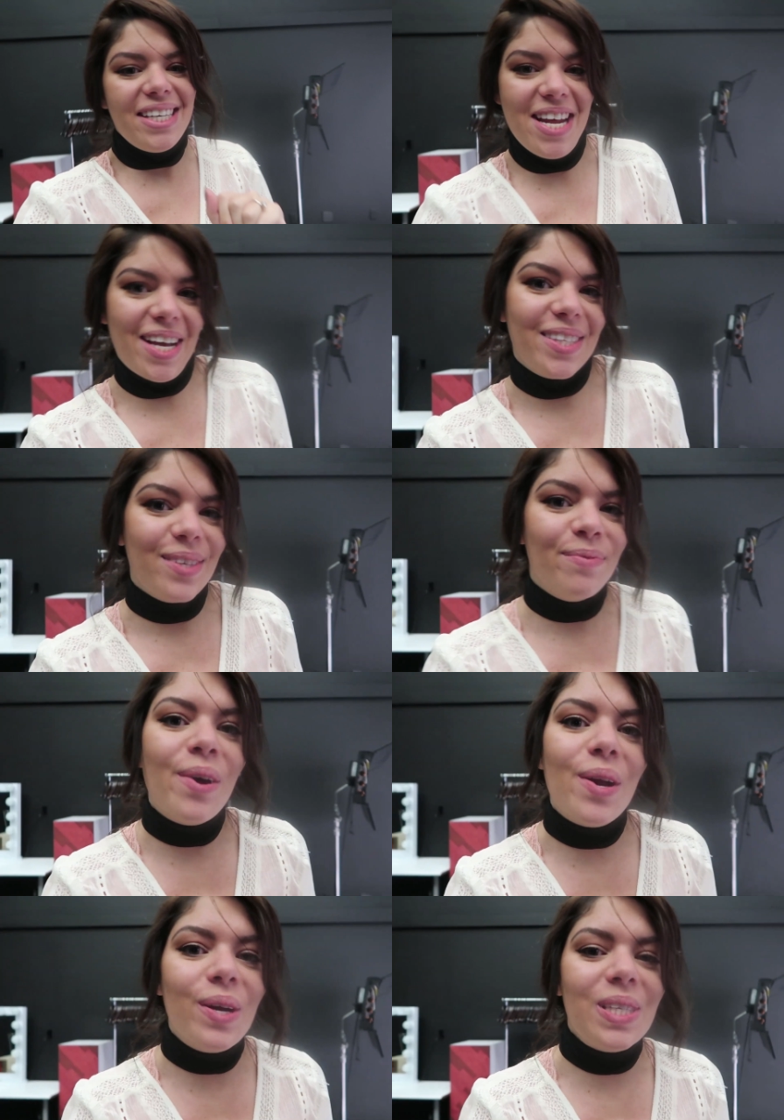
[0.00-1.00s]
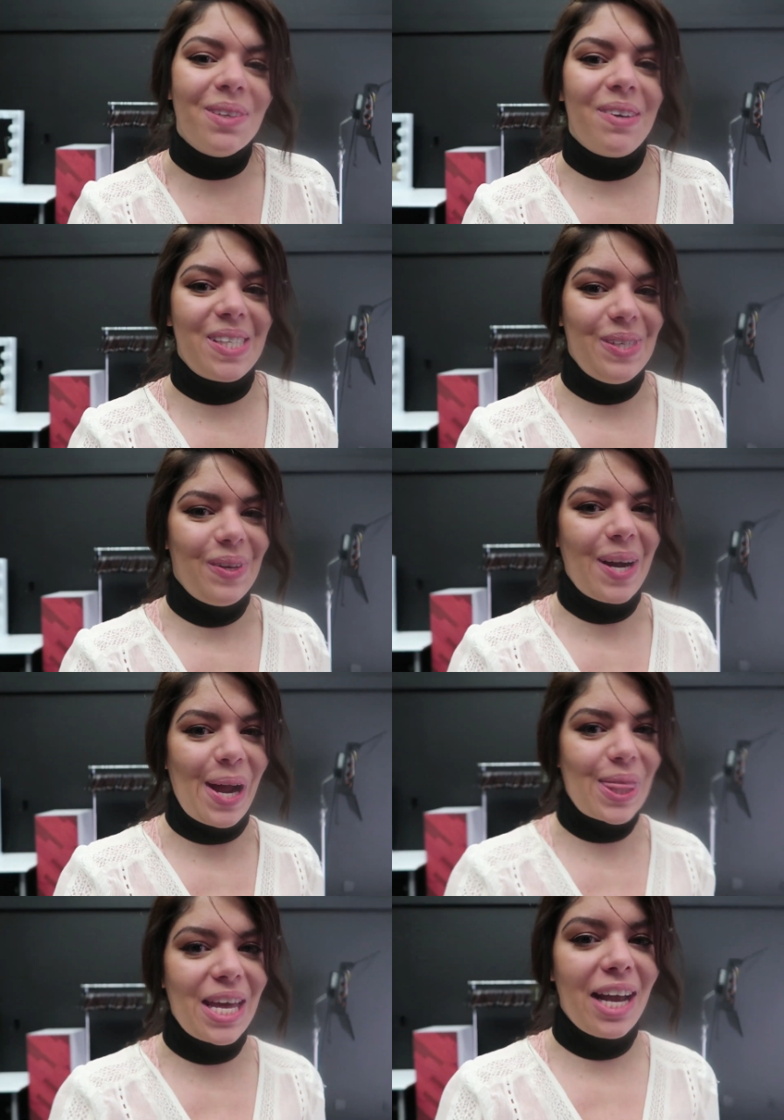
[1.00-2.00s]
taking some photos of us doing
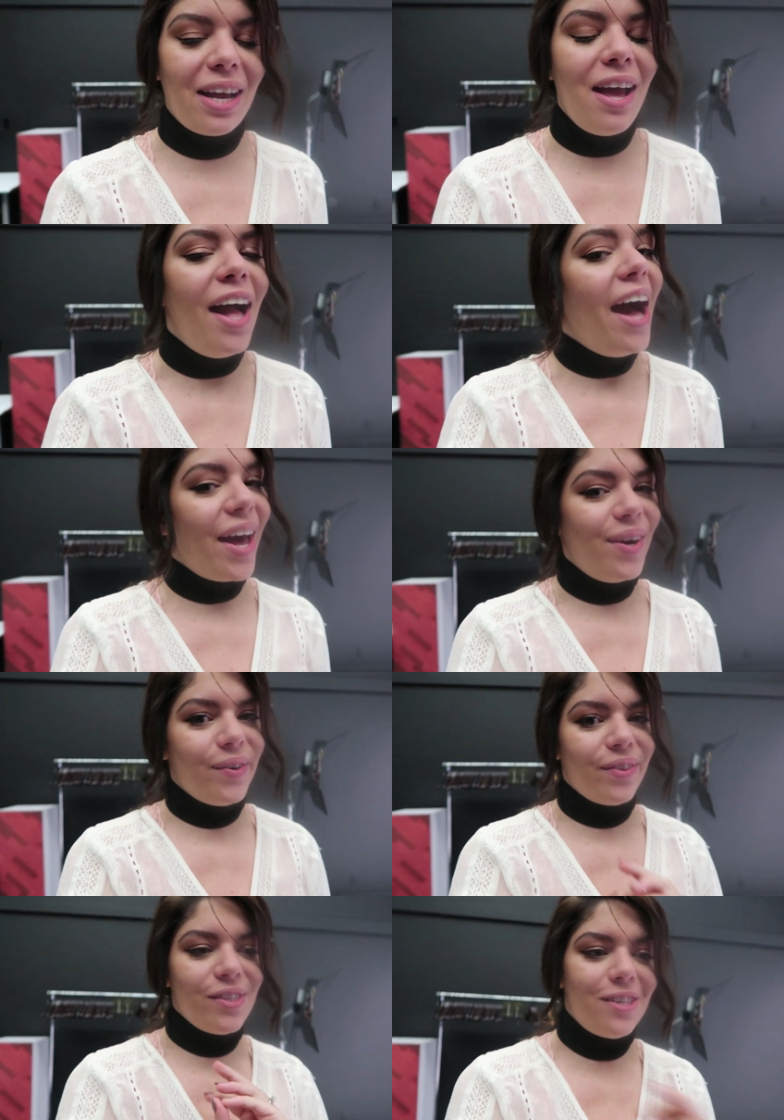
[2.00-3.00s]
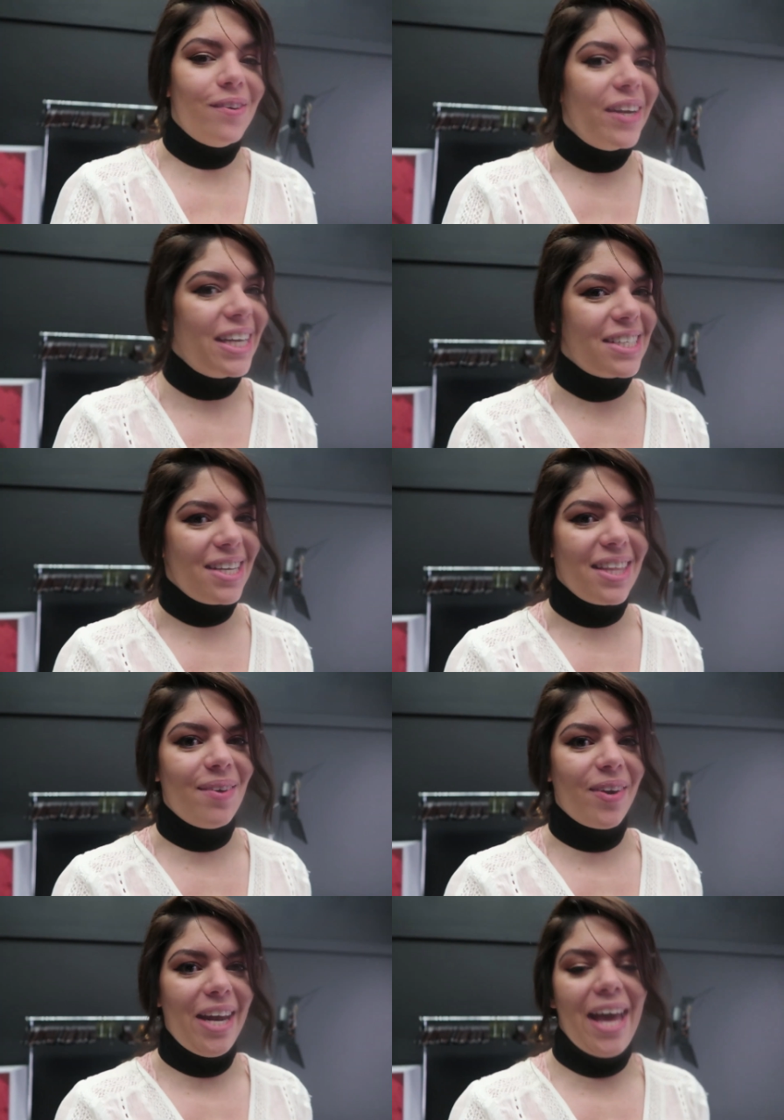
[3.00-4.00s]
our thing. I don't know, there's no guarantee
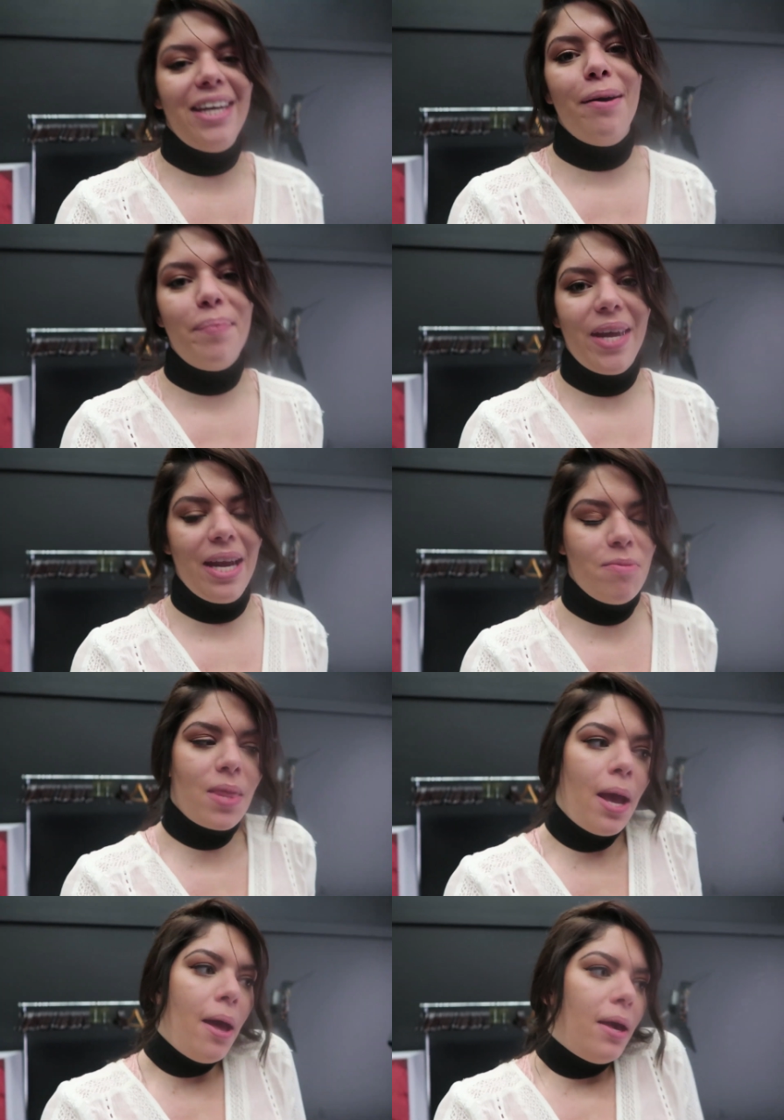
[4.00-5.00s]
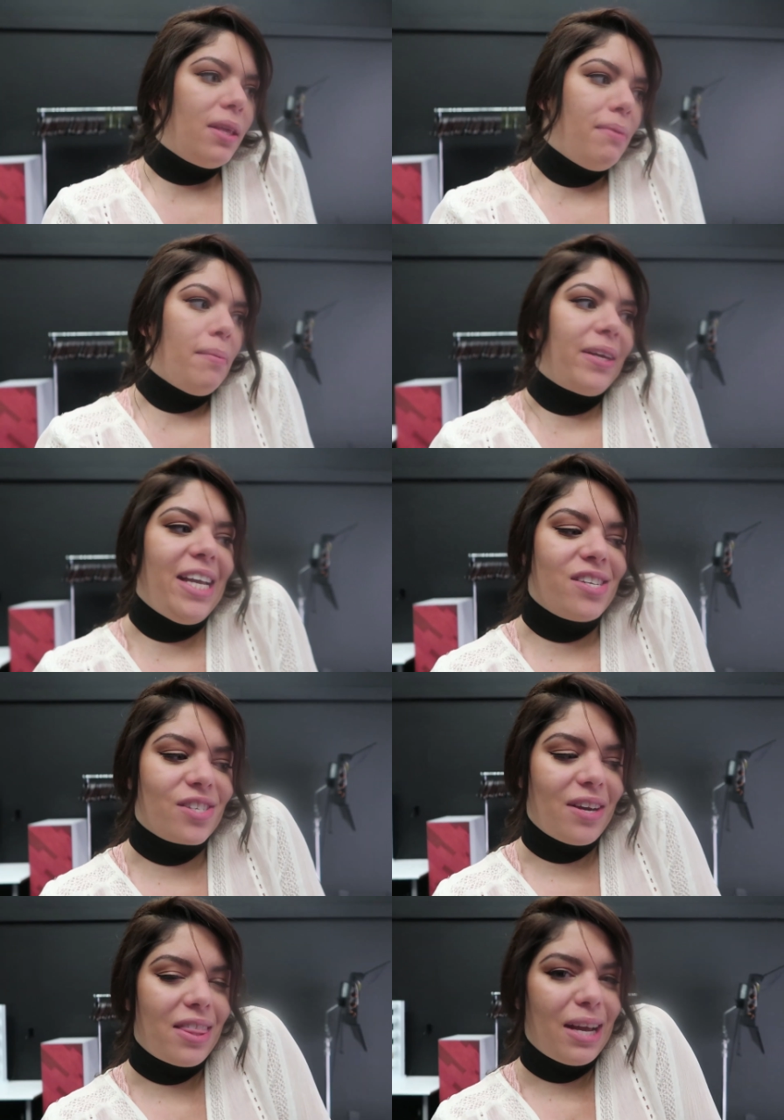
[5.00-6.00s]
that we're going to end up in the
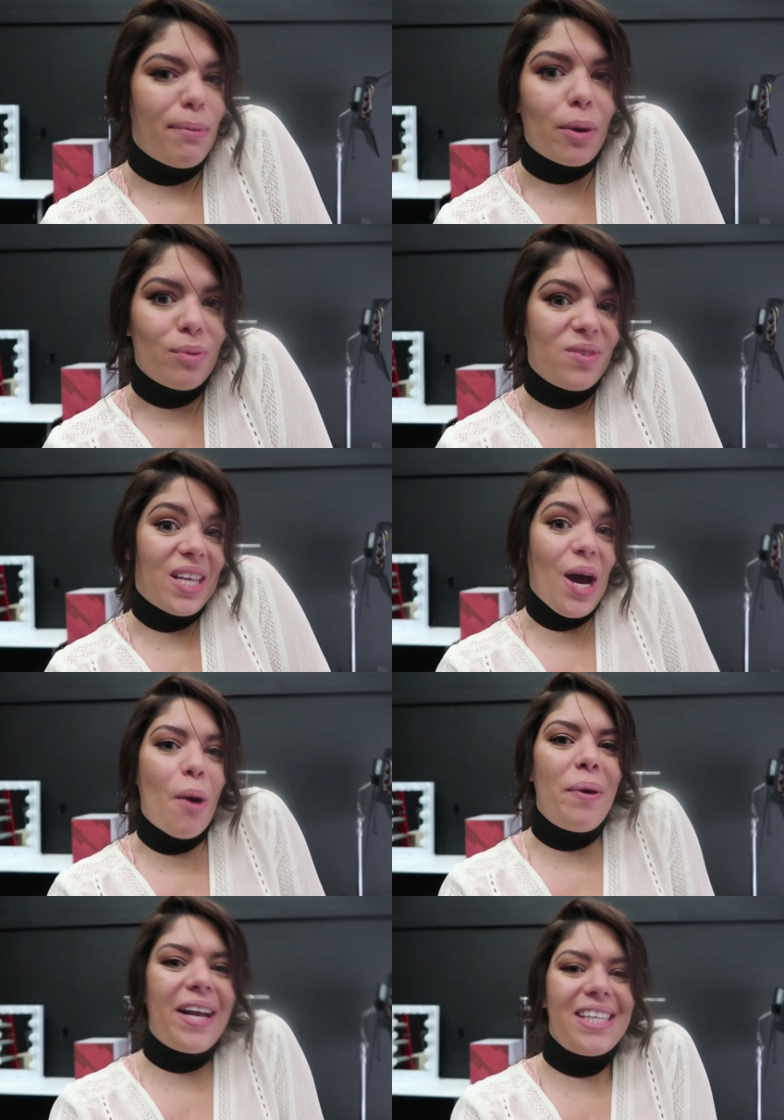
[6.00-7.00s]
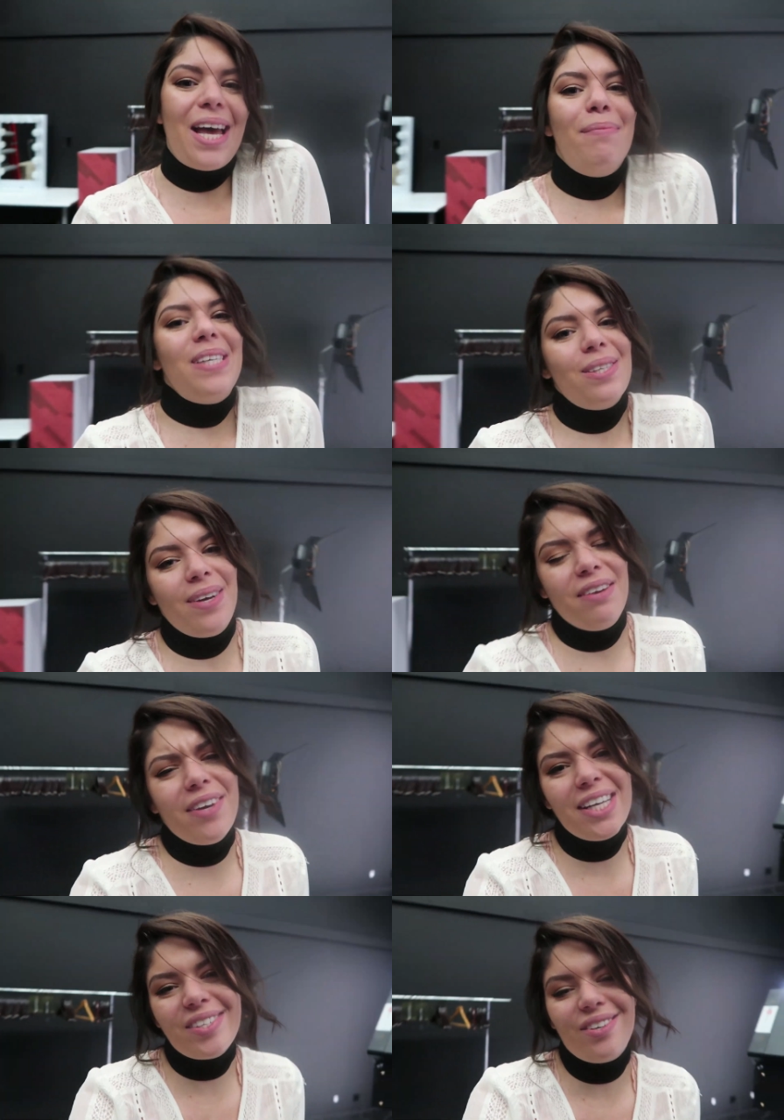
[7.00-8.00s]
publication or anything, but we're really hoping because that'd be sweet. If
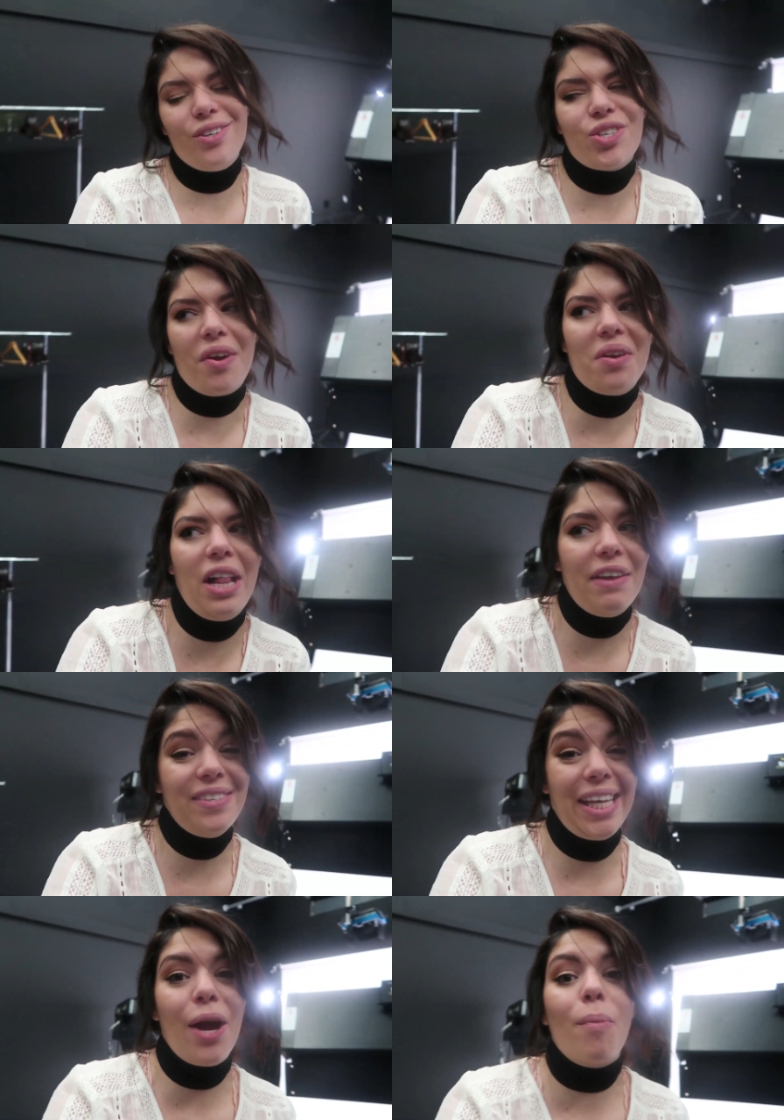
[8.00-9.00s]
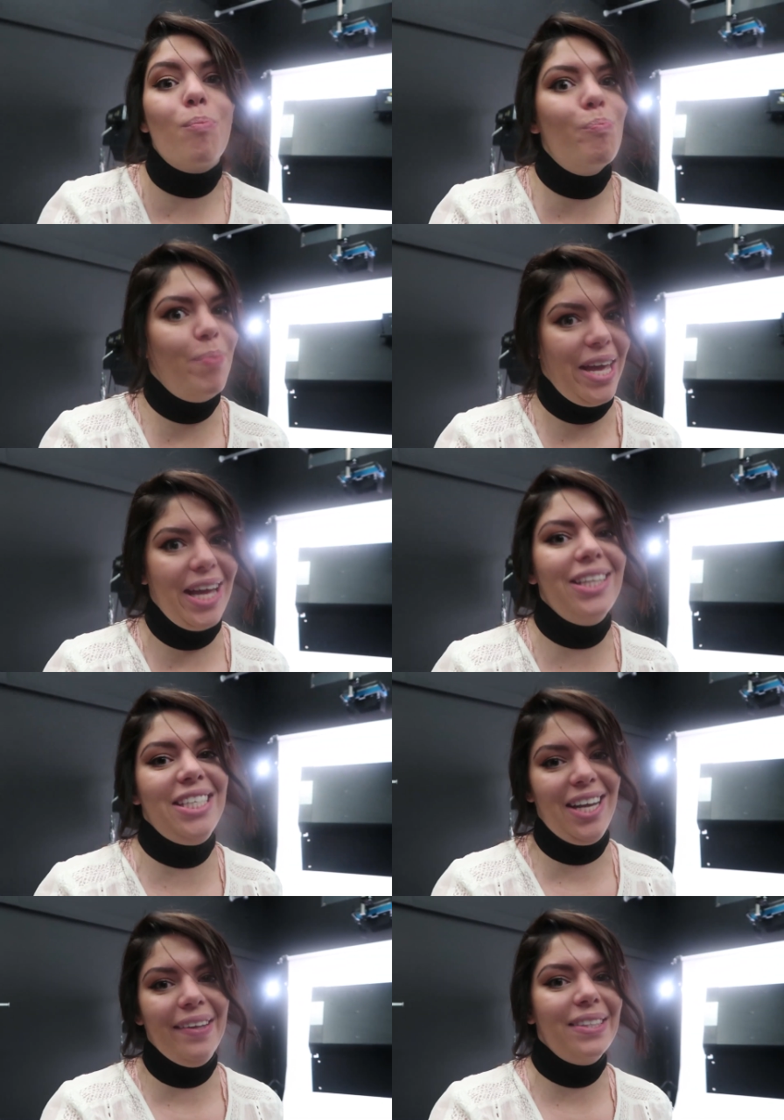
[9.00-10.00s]
you guys don't know, Toronto Life is like a big
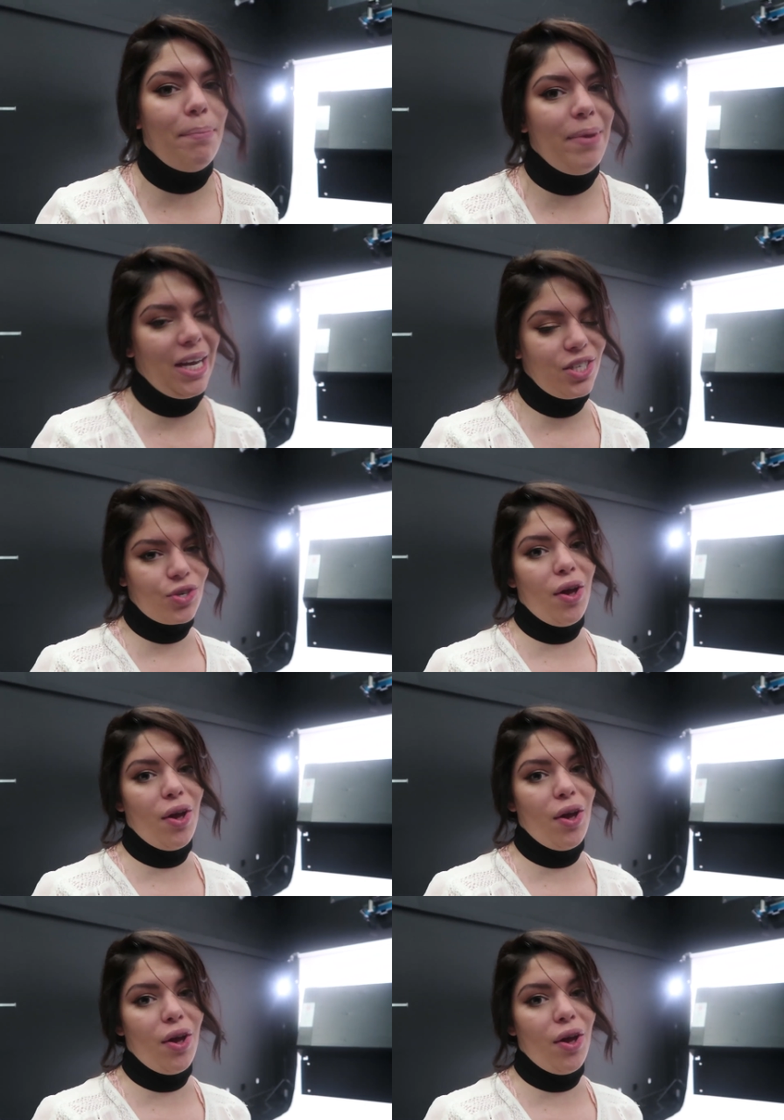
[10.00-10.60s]
deal. It's a big